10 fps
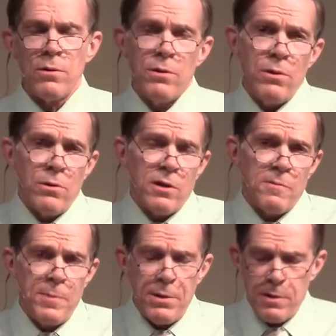your
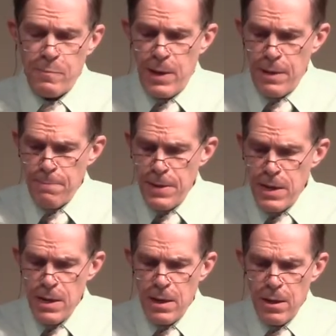experience might
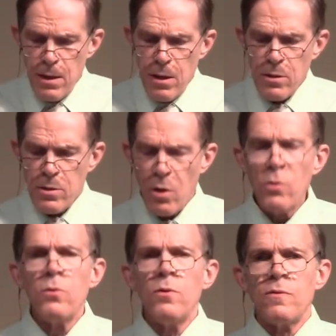be,
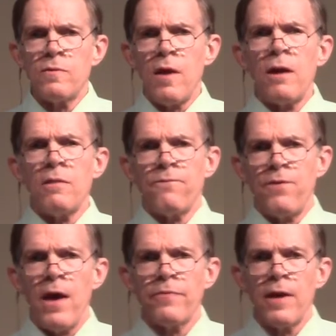don't lose sight of the
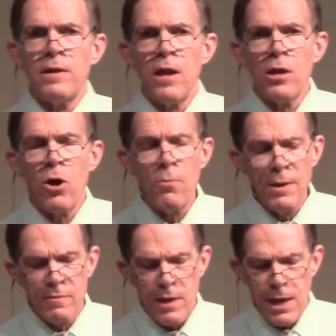fact that
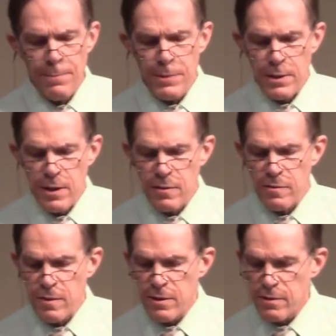Naomi's
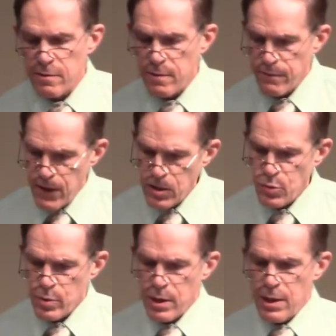emptiness is
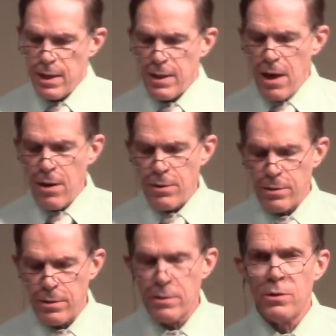eventually allowed
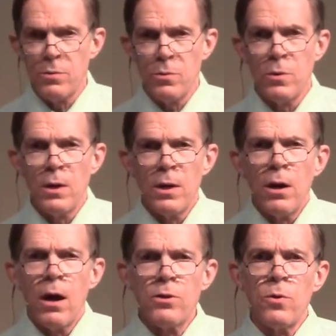her to
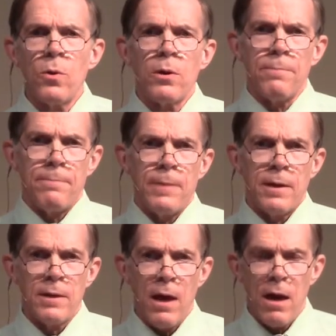adore
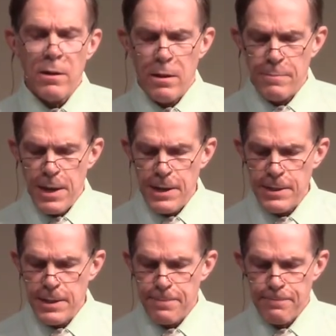God
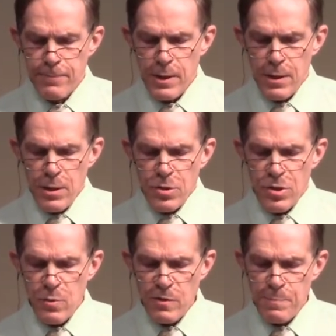Almighty.
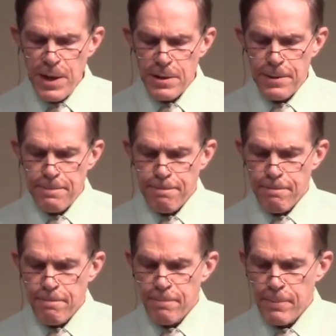She was bitter,
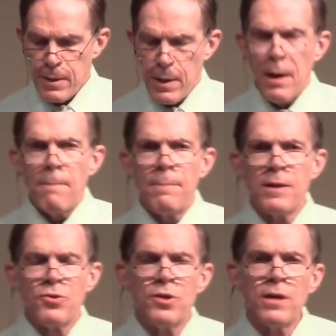
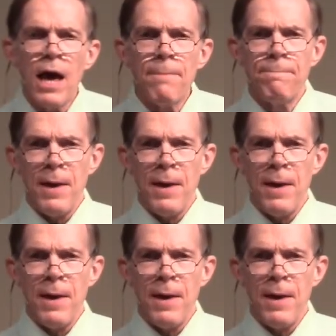but she got